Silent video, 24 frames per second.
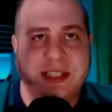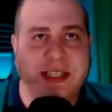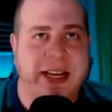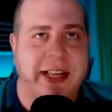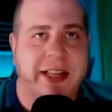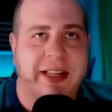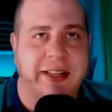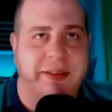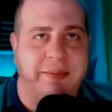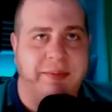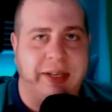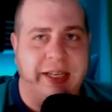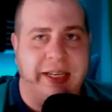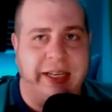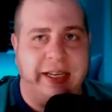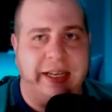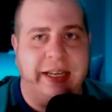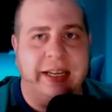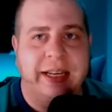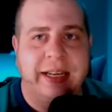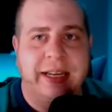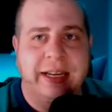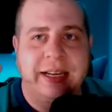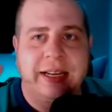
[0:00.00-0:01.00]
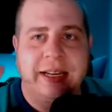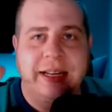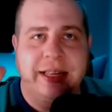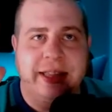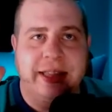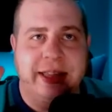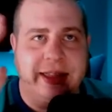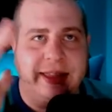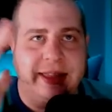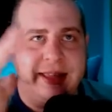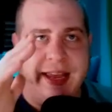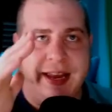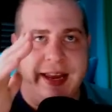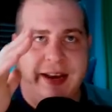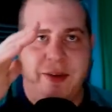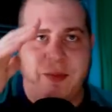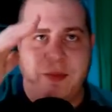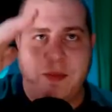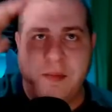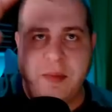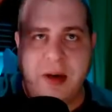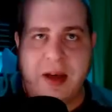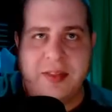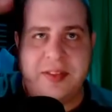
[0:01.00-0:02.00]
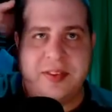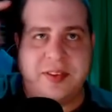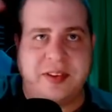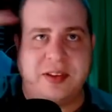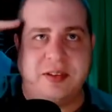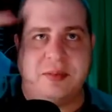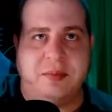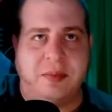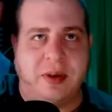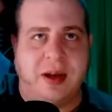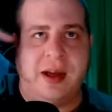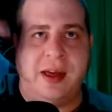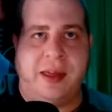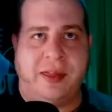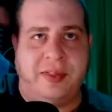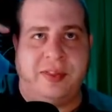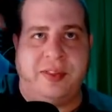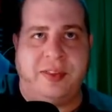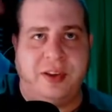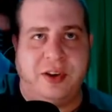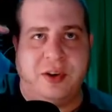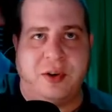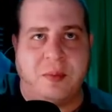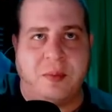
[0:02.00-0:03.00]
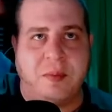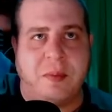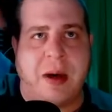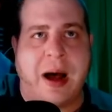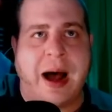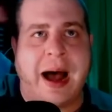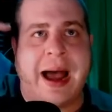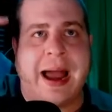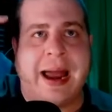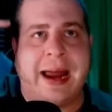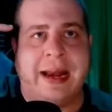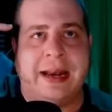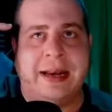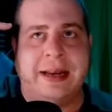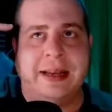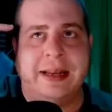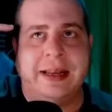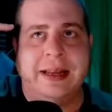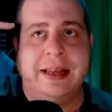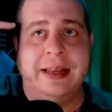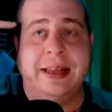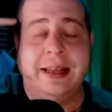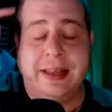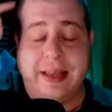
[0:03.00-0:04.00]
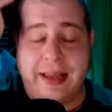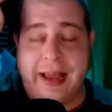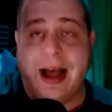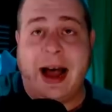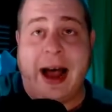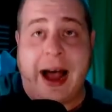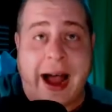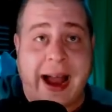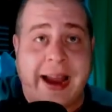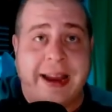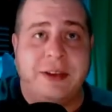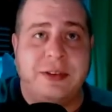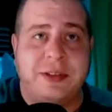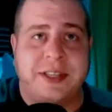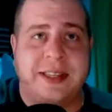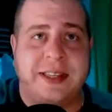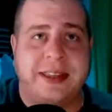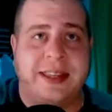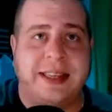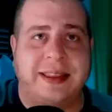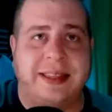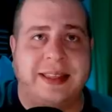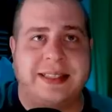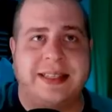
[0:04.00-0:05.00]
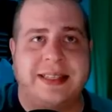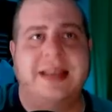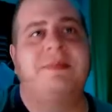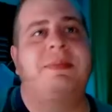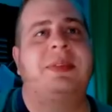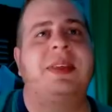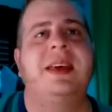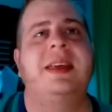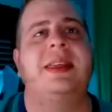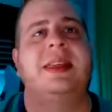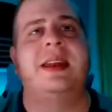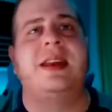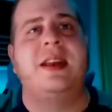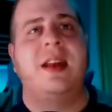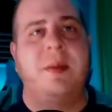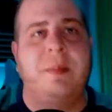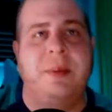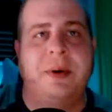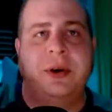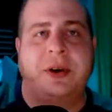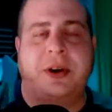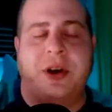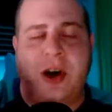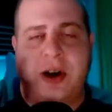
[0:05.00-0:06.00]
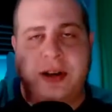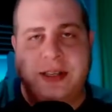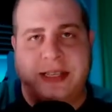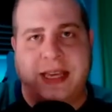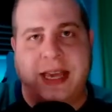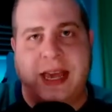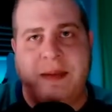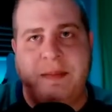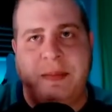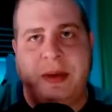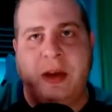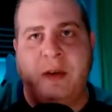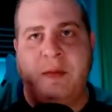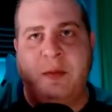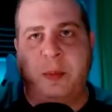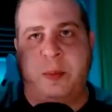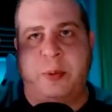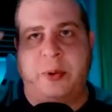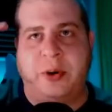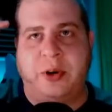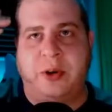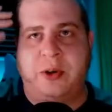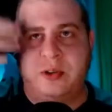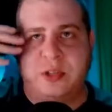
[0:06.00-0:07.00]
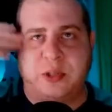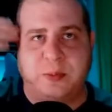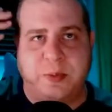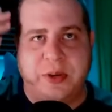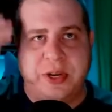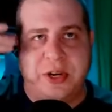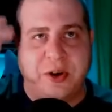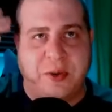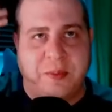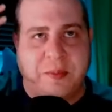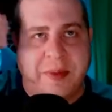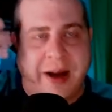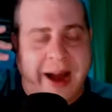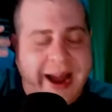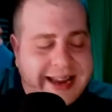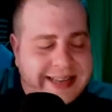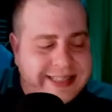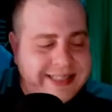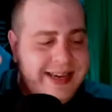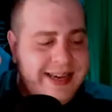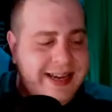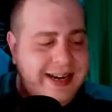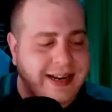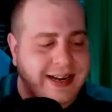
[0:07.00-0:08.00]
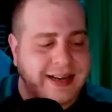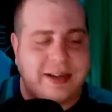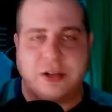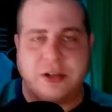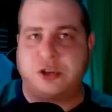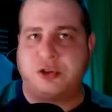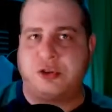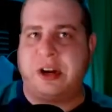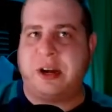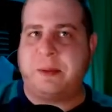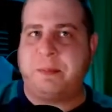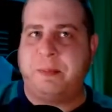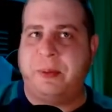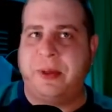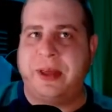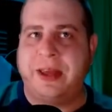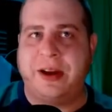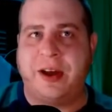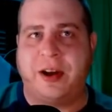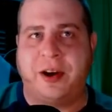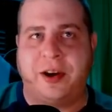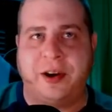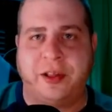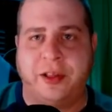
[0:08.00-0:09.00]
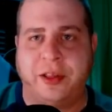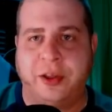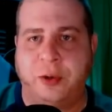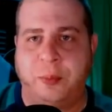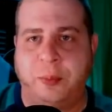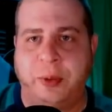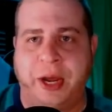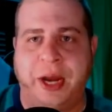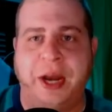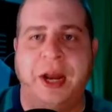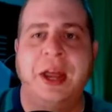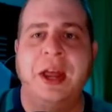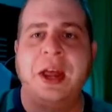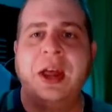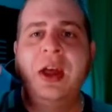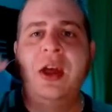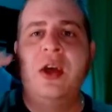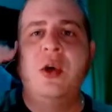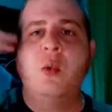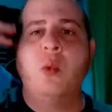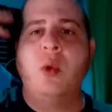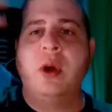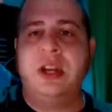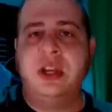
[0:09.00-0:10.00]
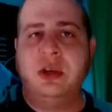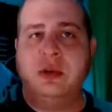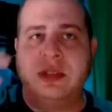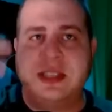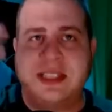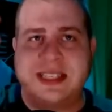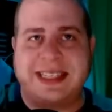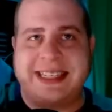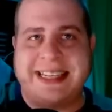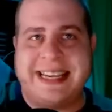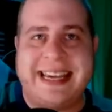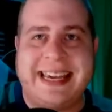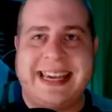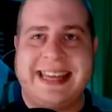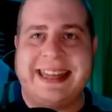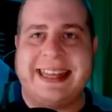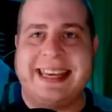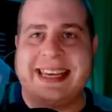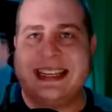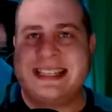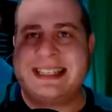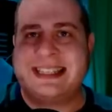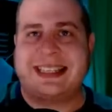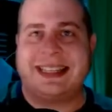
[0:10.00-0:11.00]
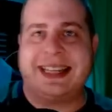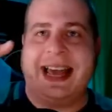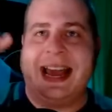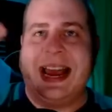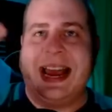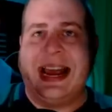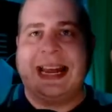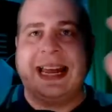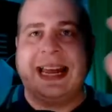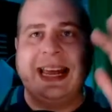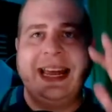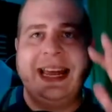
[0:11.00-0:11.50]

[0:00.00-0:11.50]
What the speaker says: telling me that month to month, your mind, I used to think the same thing, that numbered cards can't be overproduced, but your mind's kind of getting a trick played on it a little bit. When you see this like